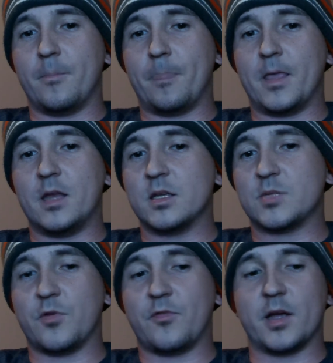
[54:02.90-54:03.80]
in his
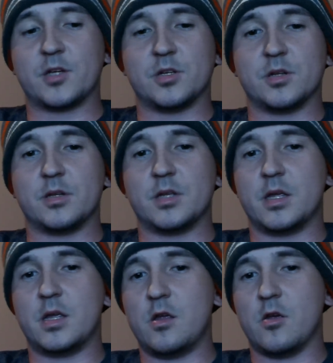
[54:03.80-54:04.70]
perfection to
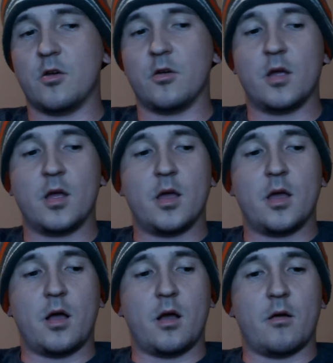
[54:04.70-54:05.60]
here,
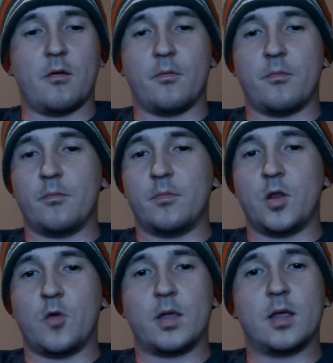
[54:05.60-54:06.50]
you
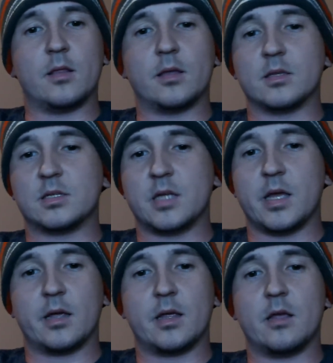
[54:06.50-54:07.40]
know, healing the
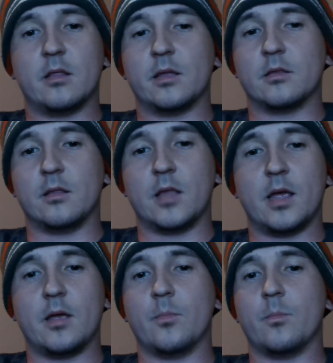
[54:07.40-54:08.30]
sick, healing the
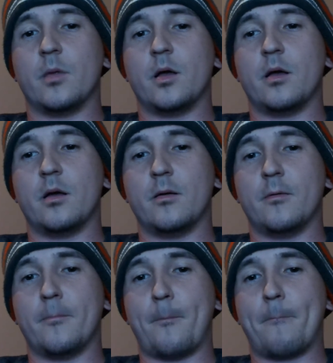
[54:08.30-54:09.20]
lame,
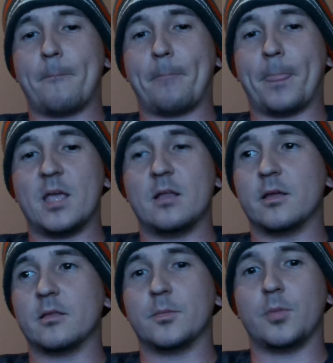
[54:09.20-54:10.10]

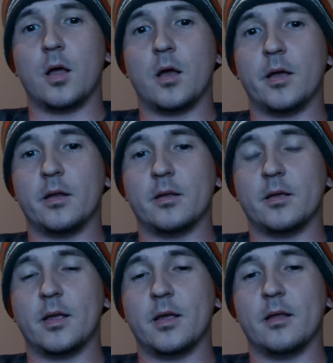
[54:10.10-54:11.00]
healing the blind,
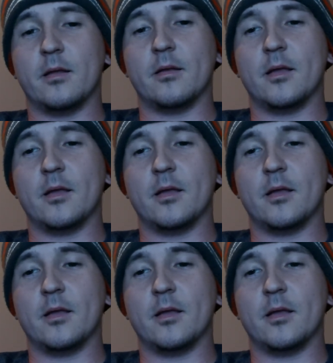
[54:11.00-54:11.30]
and